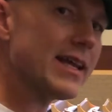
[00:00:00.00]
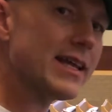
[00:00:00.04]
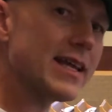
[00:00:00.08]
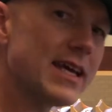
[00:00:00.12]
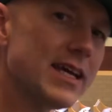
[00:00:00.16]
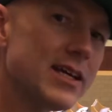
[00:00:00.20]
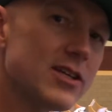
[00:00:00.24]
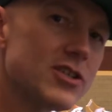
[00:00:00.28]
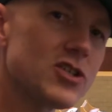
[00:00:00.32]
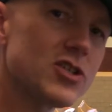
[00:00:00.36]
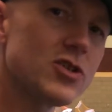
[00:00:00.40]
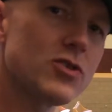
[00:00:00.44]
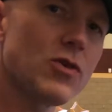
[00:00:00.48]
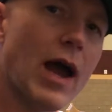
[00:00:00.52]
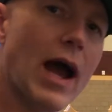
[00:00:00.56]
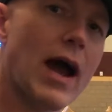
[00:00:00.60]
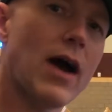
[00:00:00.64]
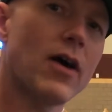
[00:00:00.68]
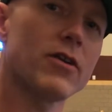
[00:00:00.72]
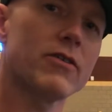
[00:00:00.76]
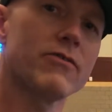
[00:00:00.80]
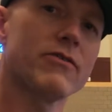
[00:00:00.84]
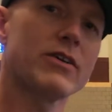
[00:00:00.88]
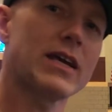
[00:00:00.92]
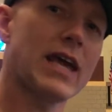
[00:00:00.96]
gets you
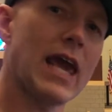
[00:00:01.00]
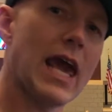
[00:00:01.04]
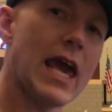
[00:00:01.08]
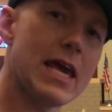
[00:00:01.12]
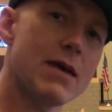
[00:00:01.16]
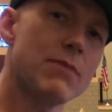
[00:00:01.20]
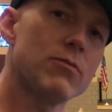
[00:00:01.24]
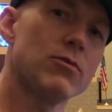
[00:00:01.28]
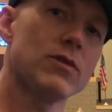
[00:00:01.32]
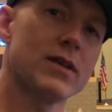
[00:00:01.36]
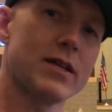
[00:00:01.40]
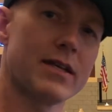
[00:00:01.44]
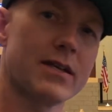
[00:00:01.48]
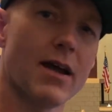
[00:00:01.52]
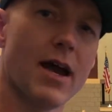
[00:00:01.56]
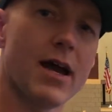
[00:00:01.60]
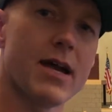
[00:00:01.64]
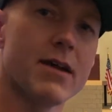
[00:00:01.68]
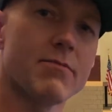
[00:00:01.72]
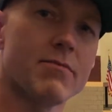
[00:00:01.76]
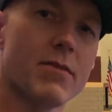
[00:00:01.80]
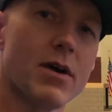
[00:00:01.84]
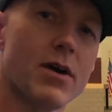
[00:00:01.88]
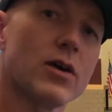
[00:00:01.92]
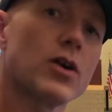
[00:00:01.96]
out of a cabling
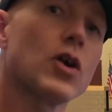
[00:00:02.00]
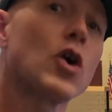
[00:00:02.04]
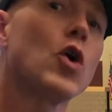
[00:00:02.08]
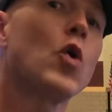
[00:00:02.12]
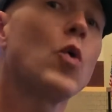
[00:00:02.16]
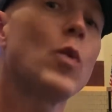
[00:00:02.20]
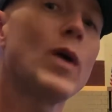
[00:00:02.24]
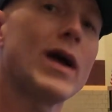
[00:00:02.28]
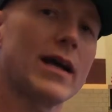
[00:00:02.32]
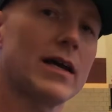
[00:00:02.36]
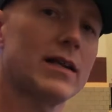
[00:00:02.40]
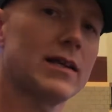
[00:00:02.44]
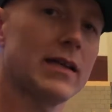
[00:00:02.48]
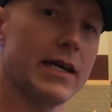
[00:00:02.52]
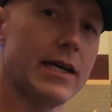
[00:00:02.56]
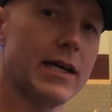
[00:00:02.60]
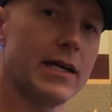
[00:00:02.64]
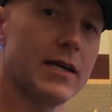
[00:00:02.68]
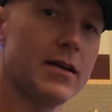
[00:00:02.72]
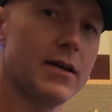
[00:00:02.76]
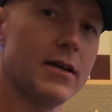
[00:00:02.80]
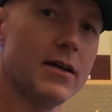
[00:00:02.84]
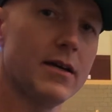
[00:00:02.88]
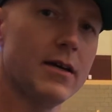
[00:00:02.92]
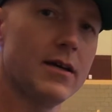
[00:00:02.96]
nightmare quickly.
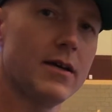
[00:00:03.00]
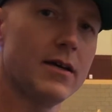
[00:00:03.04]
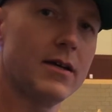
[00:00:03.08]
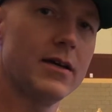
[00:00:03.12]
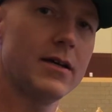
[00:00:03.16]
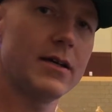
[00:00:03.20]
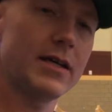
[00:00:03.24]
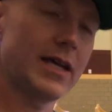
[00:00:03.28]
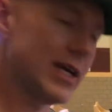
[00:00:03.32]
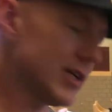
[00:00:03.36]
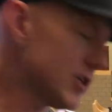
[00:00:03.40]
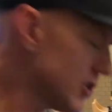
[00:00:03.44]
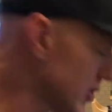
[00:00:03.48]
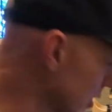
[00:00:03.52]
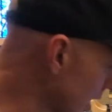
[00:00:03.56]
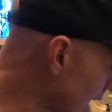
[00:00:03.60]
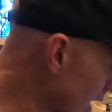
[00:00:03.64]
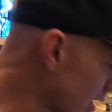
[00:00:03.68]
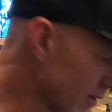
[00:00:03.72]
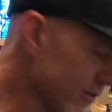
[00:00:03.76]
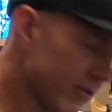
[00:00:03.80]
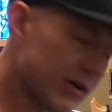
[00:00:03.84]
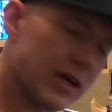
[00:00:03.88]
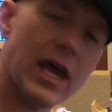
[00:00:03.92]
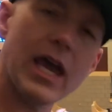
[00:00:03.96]
Gets you out
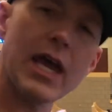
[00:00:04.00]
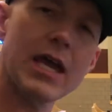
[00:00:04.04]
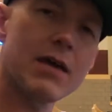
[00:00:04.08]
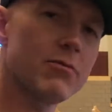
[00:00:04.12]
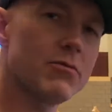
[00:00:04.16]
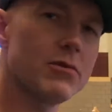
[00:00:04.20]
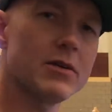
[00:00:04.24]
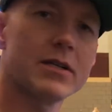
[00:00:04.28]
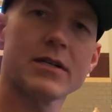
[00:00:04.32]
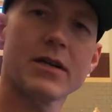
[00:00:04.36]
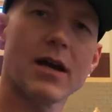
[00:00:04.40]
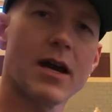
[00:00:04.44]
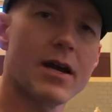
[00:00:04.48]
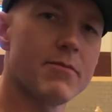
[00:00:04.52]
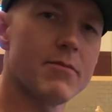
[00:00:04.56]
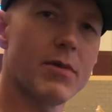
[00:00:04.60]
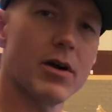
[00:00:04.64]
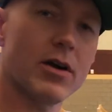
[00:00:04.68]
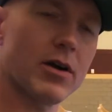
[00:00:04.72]
of a cabling nightmare